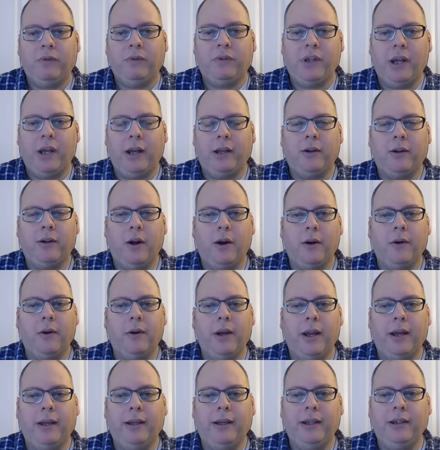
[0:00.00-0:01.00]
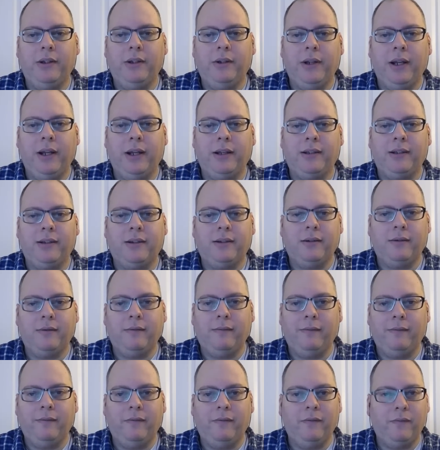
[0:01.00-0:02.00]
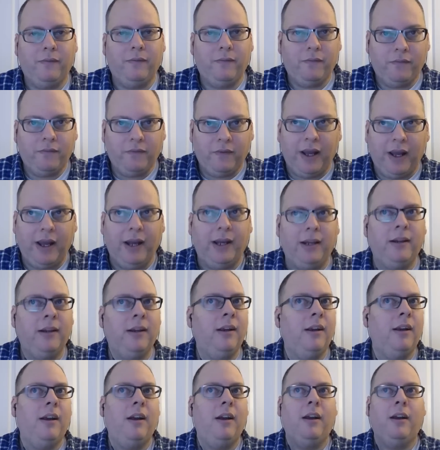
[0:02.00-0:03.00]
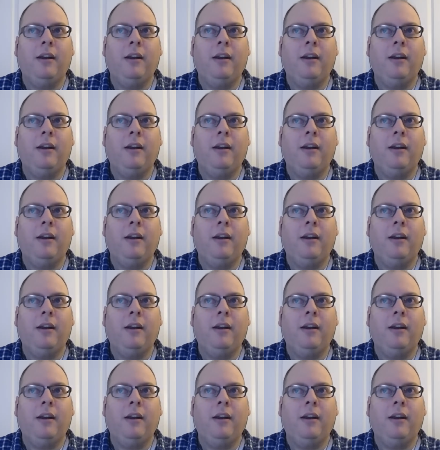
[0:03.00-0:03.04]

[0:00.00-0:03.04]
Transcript: Jihad Carter, and I need to yet. Just find